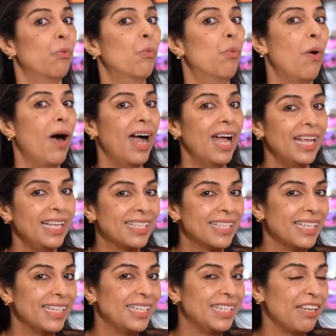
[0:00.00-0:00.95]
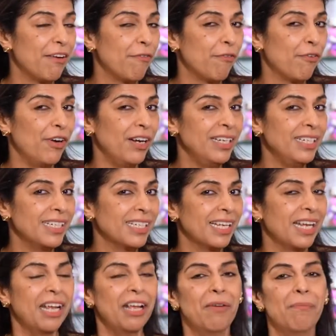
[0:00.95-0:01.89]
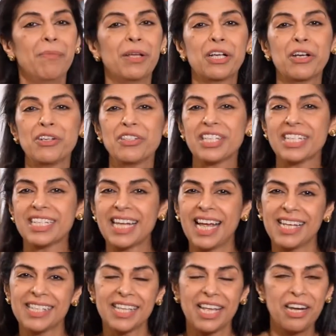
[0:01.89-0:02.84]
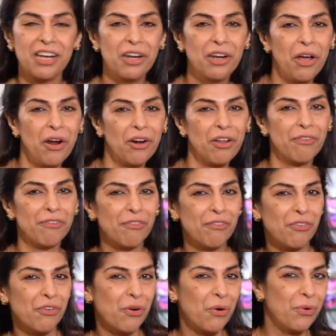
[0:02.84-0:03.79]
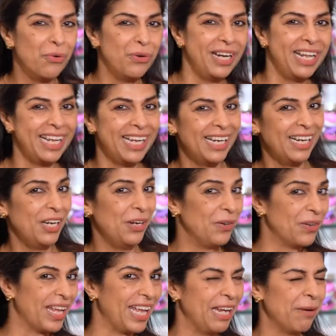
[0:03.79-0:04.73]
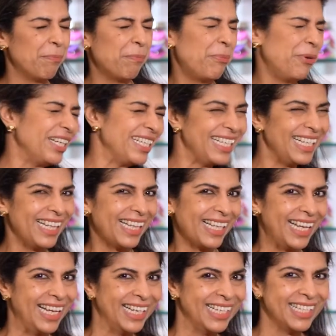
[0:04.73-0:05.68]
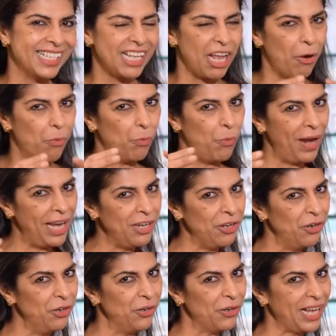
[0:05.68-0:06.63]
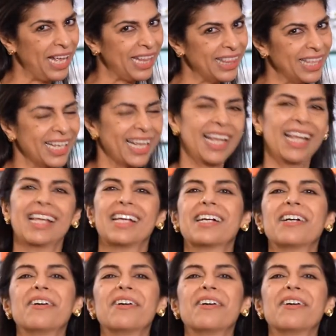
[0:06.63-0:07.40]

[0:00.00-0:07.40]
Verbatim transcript: Why is it different? Because it has a lot of rolling looking pretty things when you look at the cake.